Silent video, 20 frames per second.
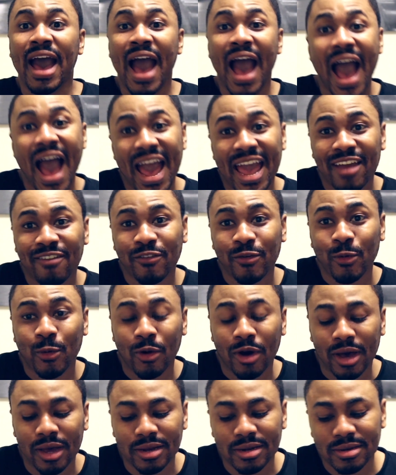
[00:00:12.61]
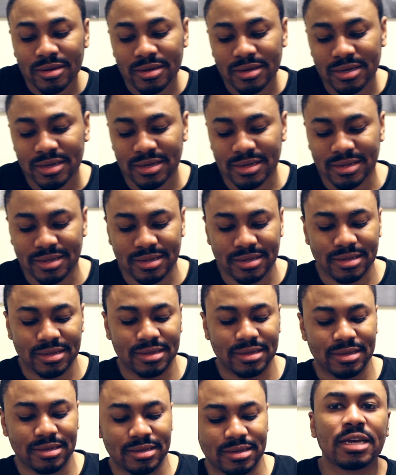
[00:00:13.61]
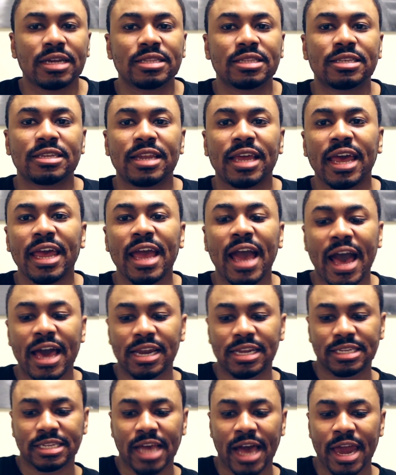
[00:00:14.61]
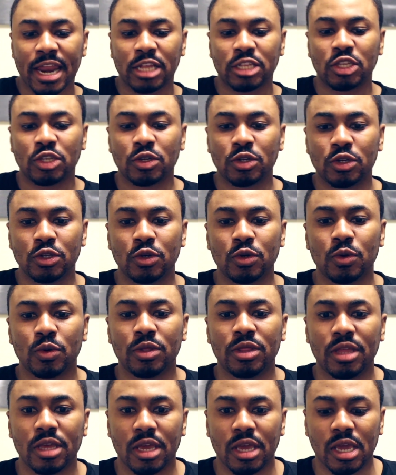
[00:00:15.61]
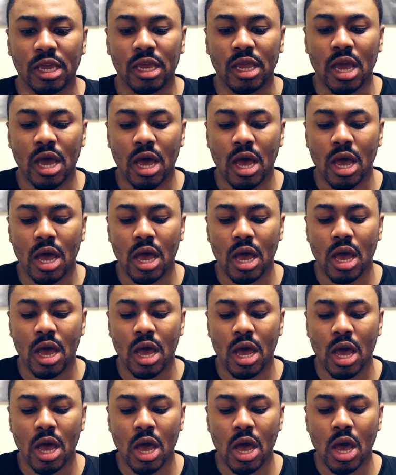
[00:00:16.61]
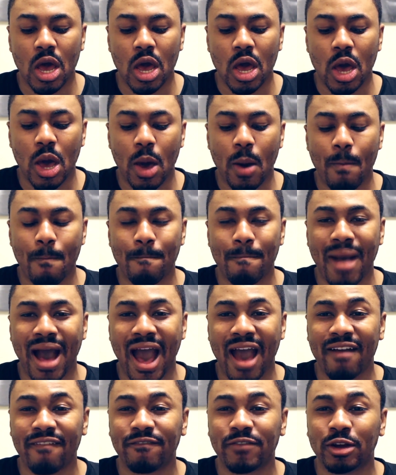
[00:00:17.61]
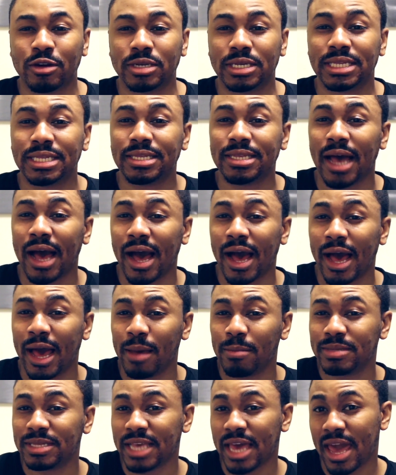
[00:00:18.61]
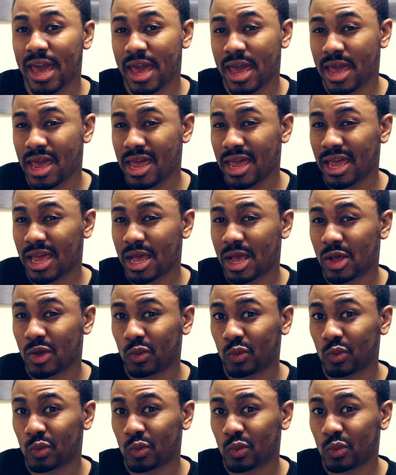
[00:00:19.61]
Hi everyone. Today I decided to do the my first time tag.